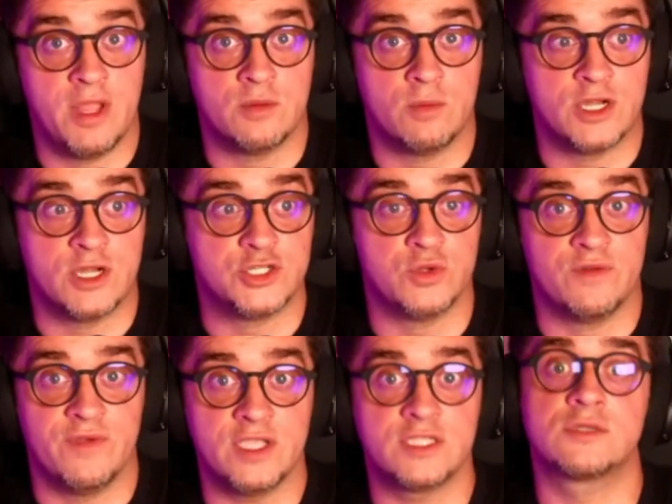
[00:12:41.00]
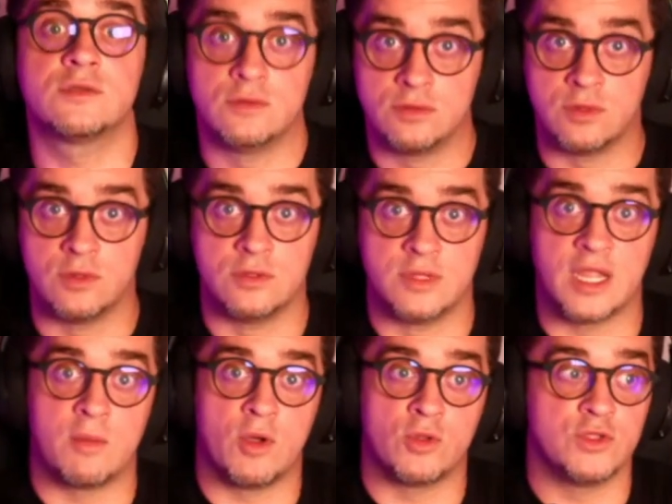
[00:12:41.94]
much you invest,
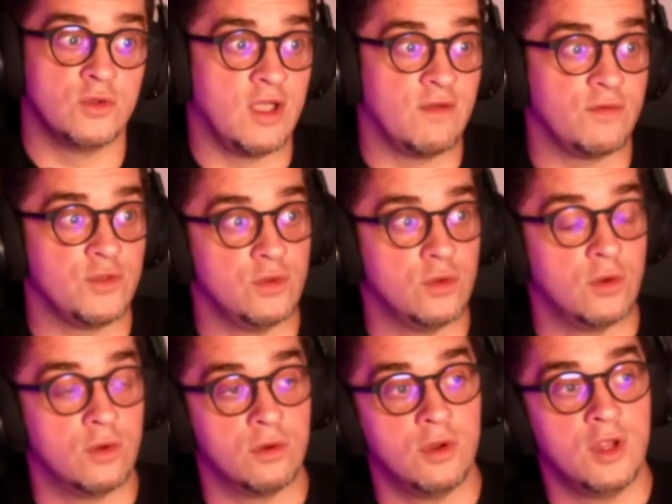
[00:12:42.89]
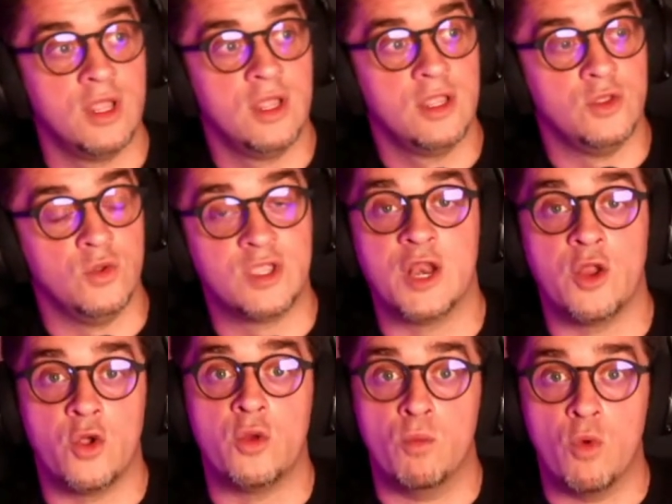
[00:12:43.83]
that amount you have, or you can
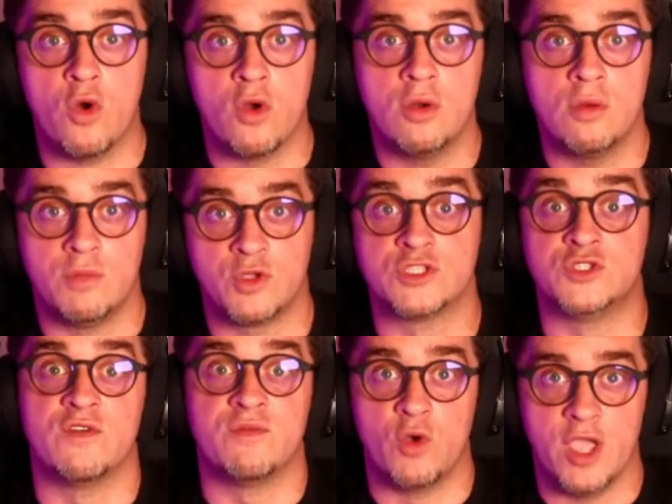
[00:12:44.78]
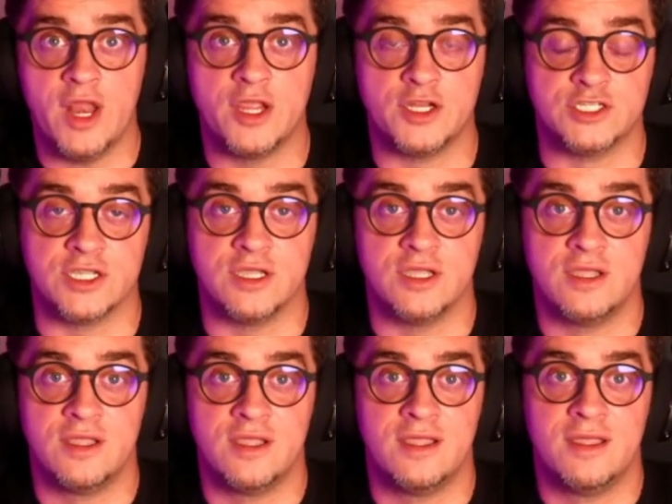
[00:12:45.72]
earn more because you have more energy.
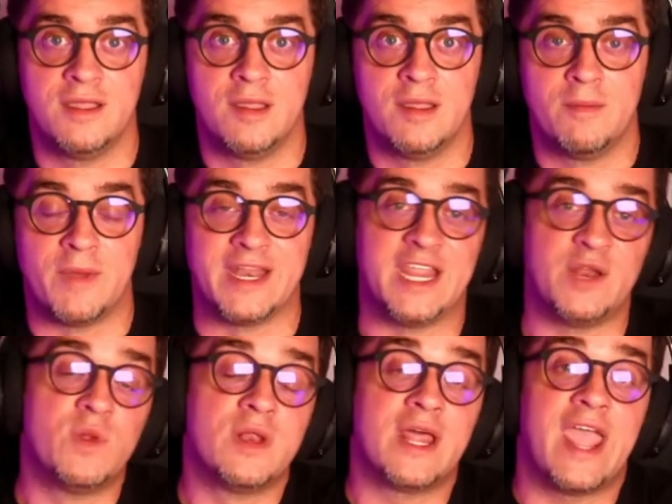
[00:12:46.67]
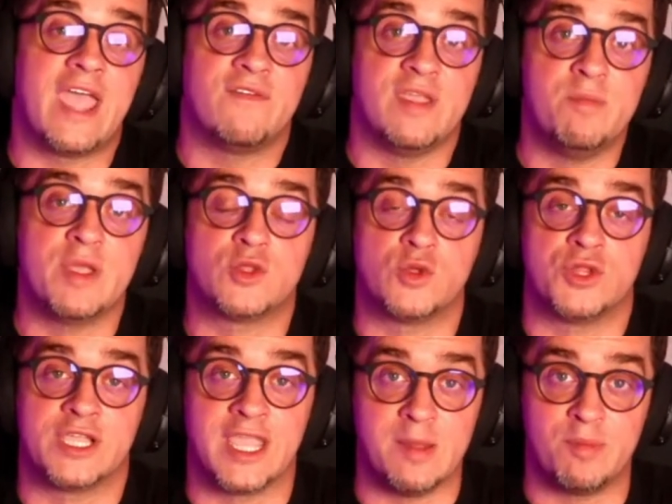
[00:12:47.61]
But it will not have impact on
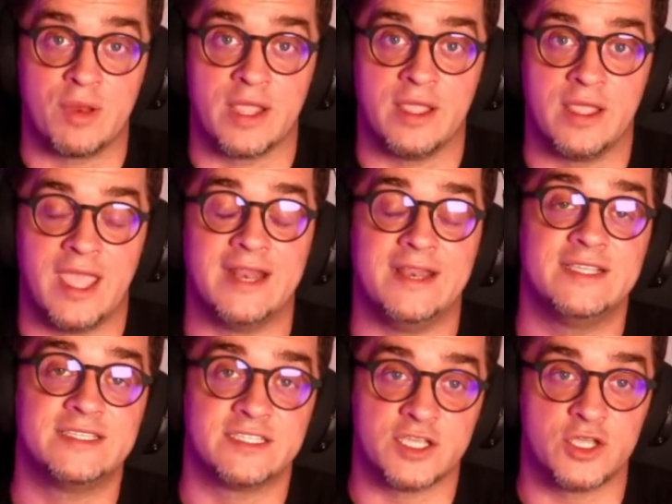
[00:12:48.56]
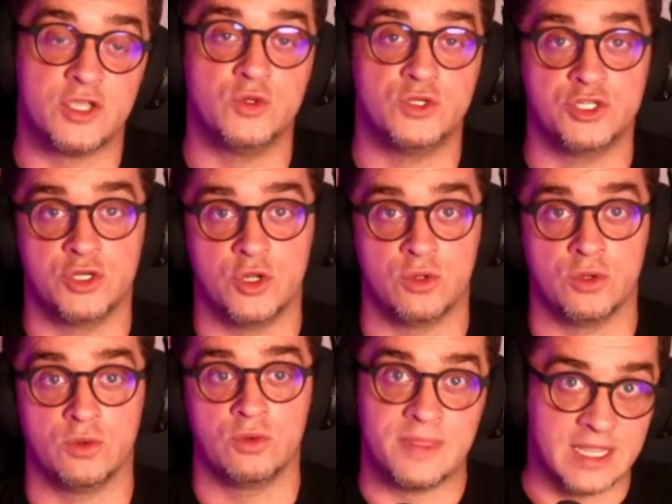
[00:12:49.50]
the gameplay, and this is a huge
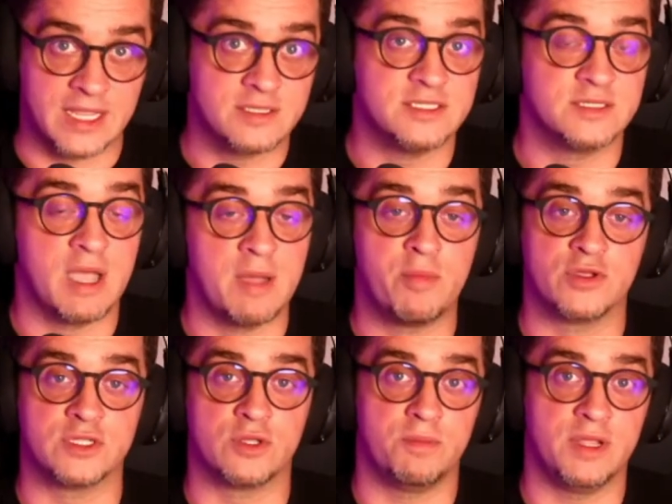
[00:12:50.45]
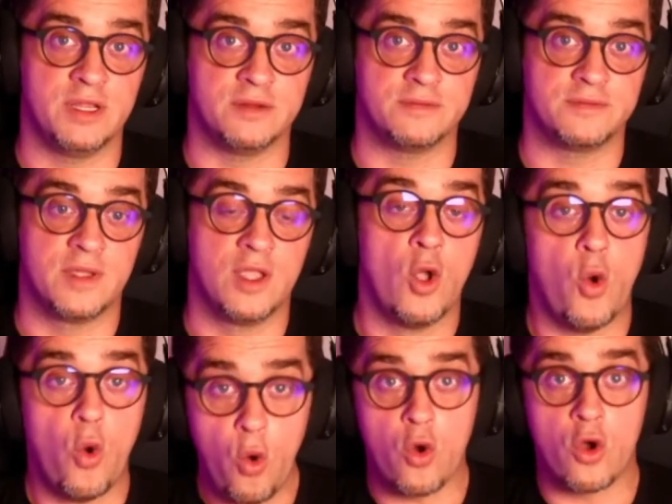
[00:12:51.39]
no-no. That's my personal opinion.
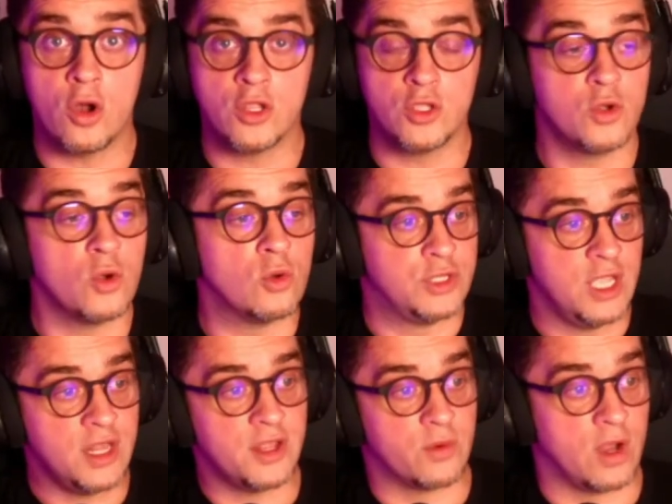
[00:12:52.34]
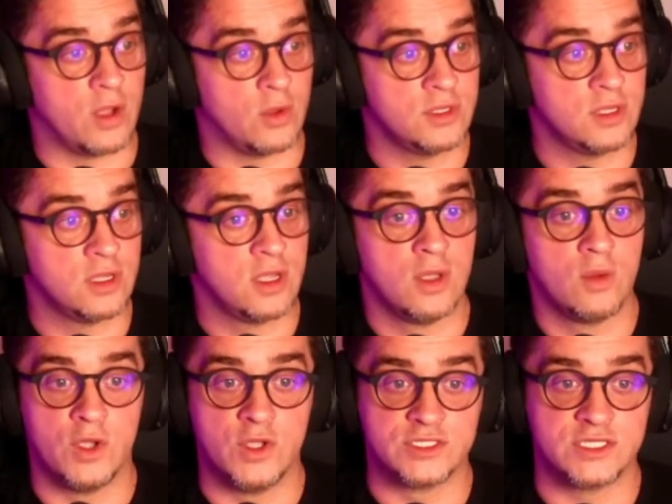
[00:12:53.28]
Or you go the other route
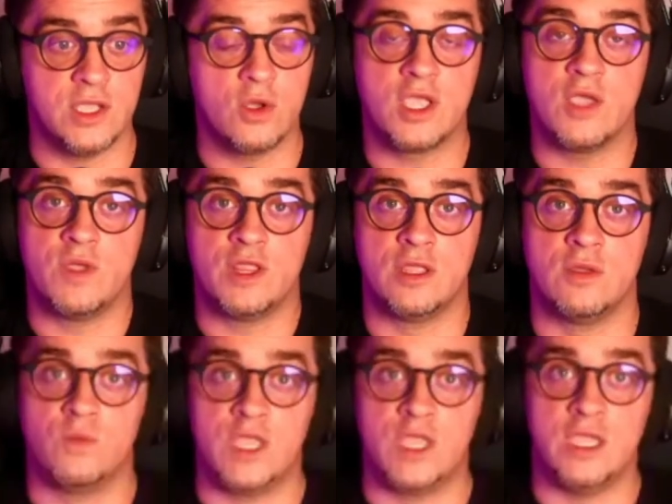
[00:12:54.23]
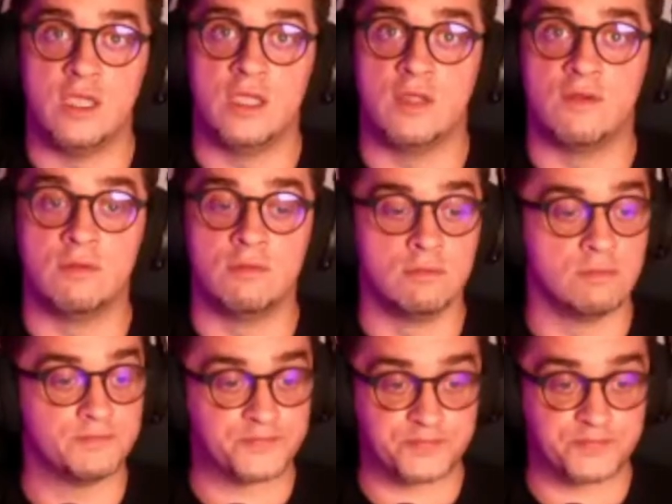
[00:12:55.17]
where you say, okay, we